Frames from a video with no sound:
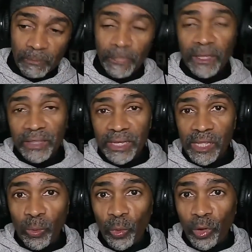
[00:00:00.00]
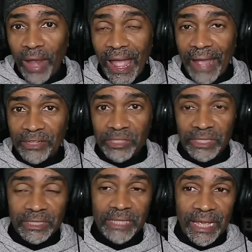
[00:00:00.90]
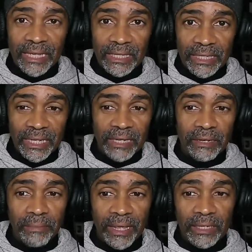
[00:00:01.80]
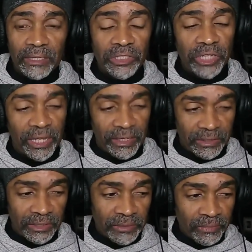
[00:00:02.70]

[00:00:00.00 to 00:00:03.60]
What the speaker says: than they were actually taking lead in making change.